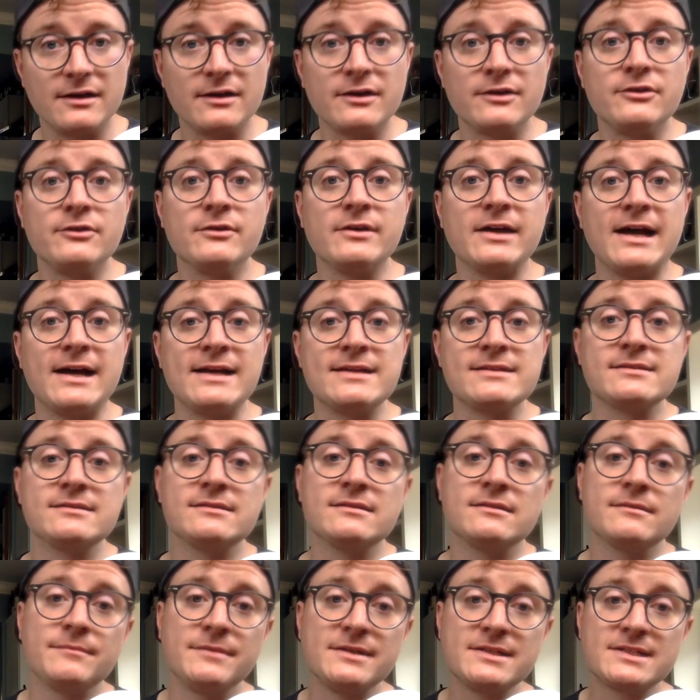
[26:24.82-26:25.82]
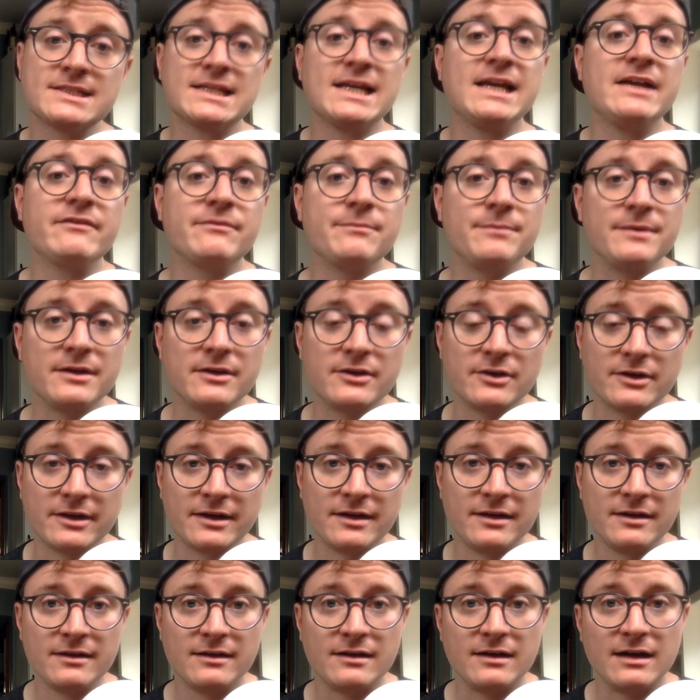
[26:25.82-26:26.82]
You guys be safe, be
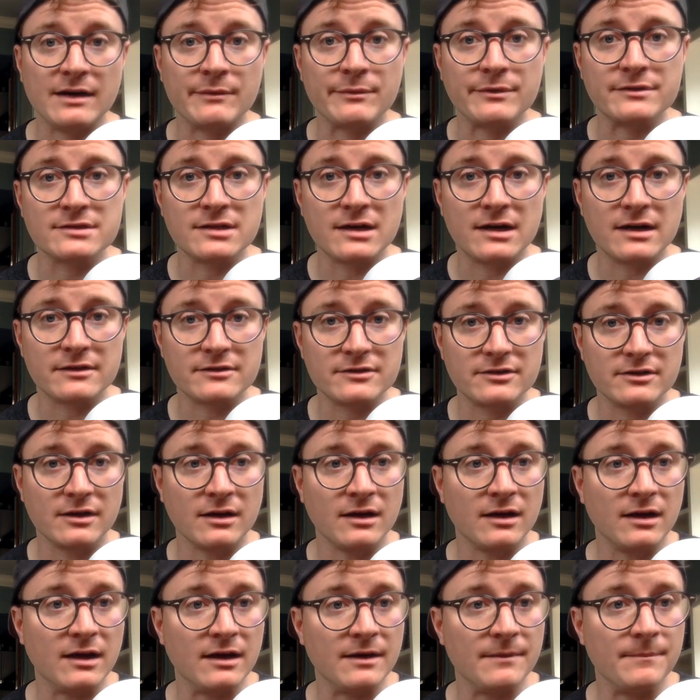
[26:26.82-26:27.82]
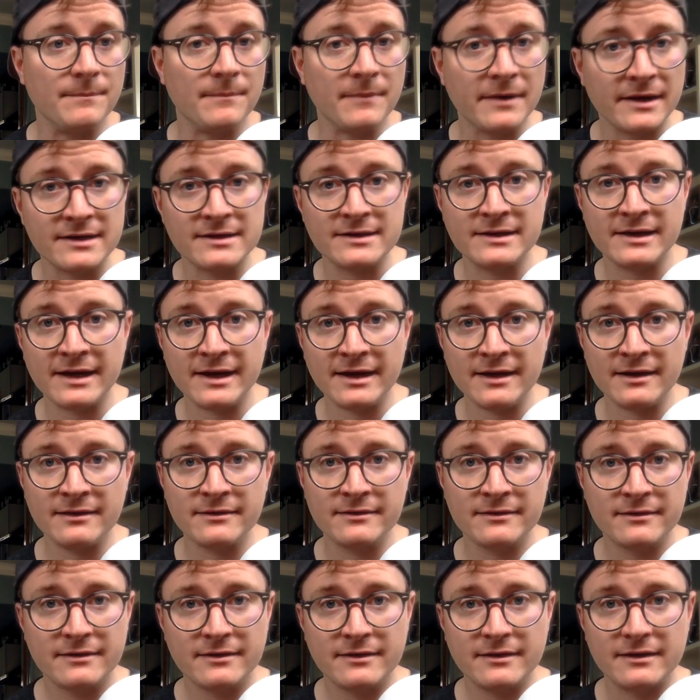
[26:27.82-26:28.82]
good. I will talk to y'all on Monday.